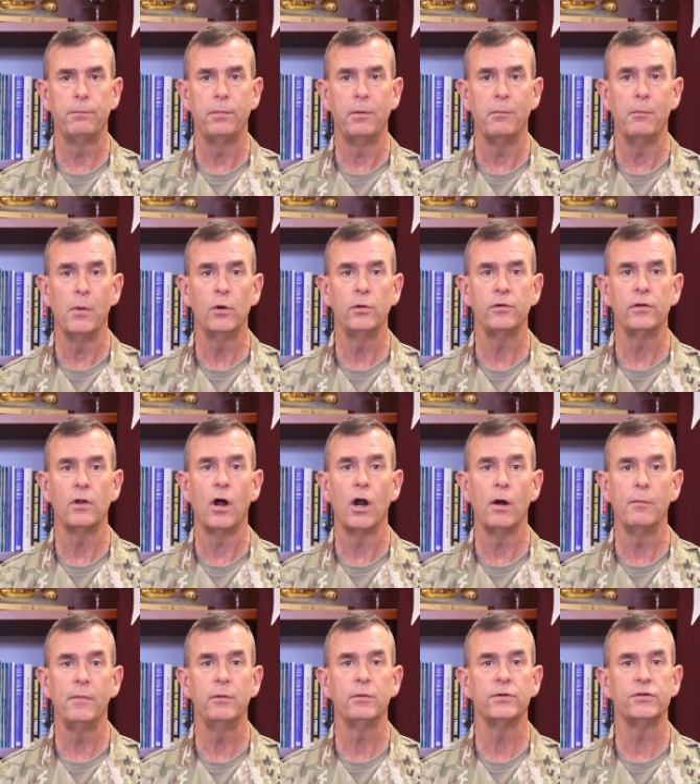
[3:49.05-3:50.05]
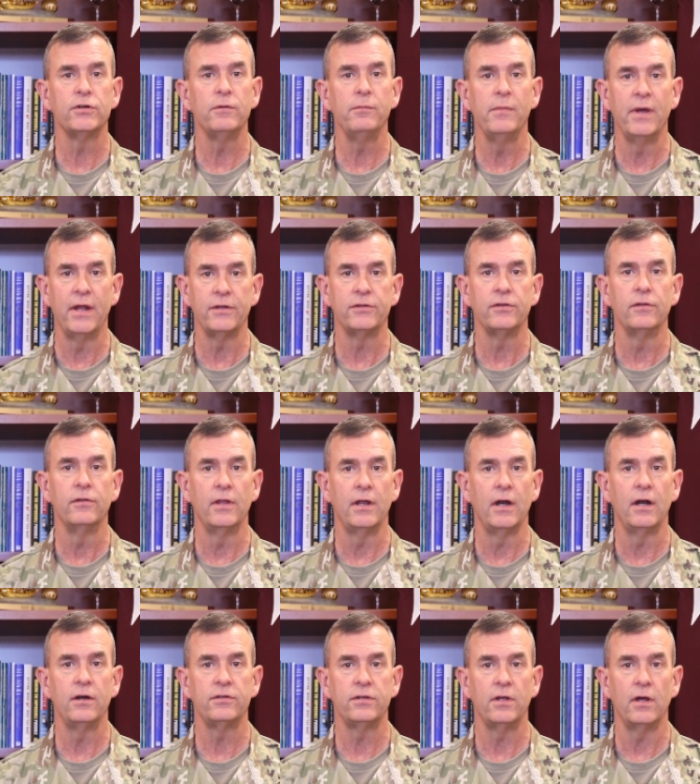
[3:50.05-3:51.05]
promote Army Reserve medicine than
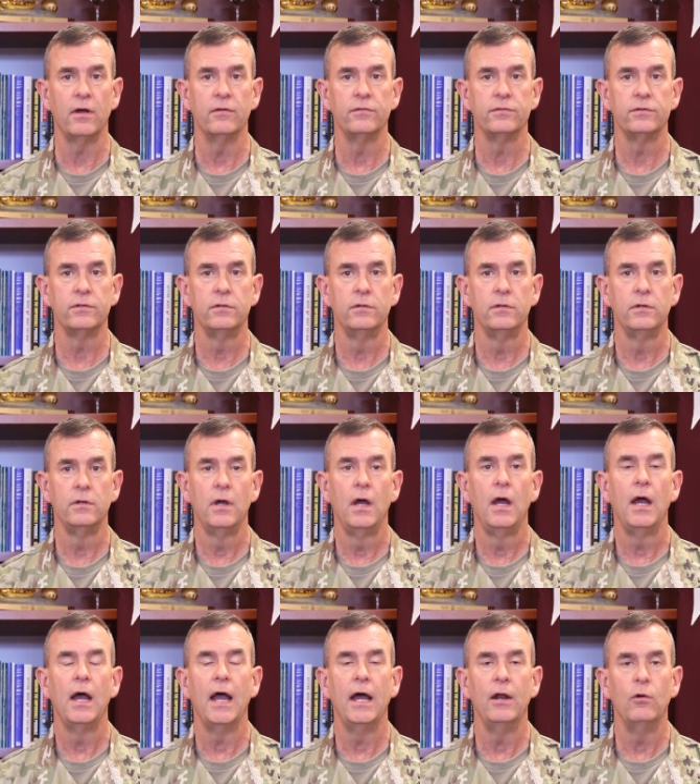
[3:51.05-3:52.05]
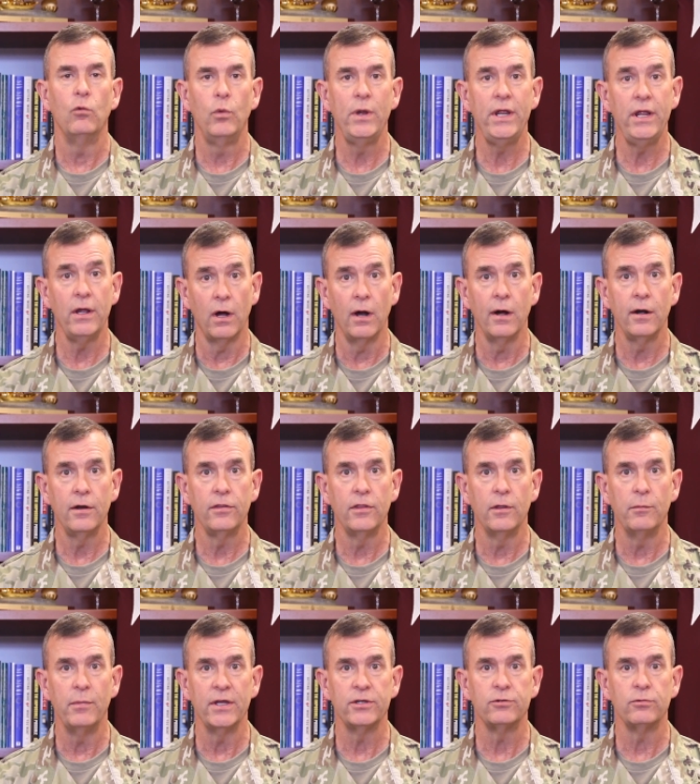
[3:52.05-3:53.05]
ourselves, and we are the
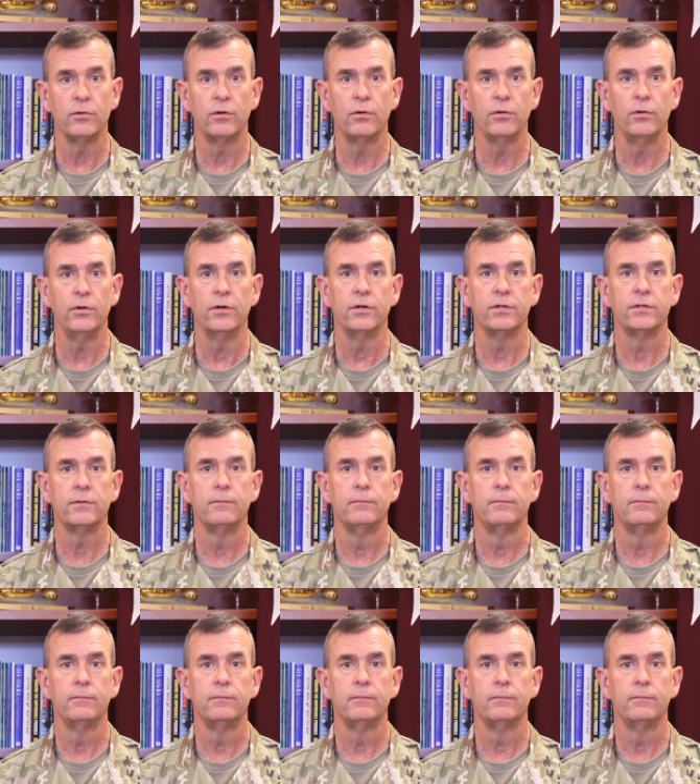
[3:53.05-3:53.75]
best recruiters.